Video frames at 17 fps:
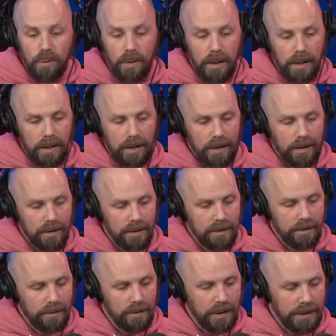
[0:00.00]

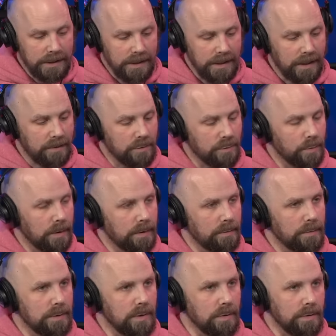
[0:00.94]
guys announced where he
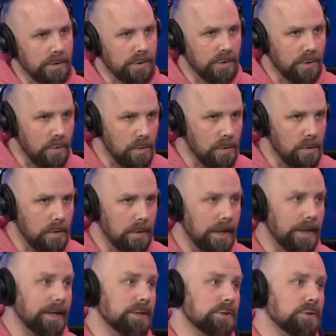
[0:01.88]
was going to school.
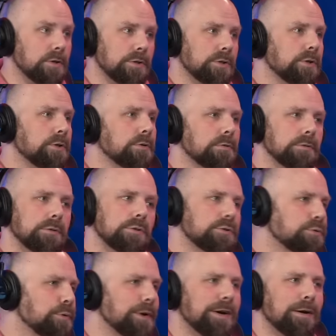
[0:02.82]
And I saw it too. You
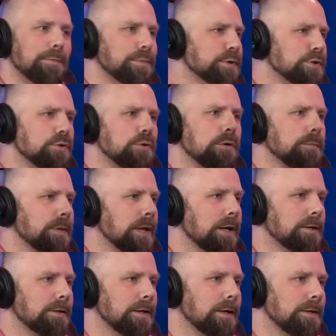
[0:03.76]
tweeted up a storm
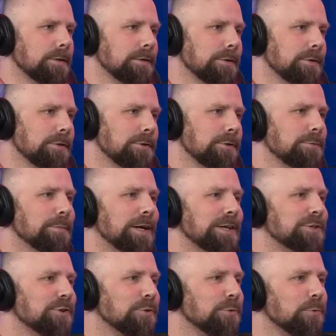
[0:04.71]
that day. You
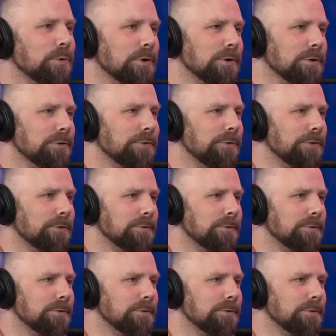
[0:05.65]
made sure the world knew.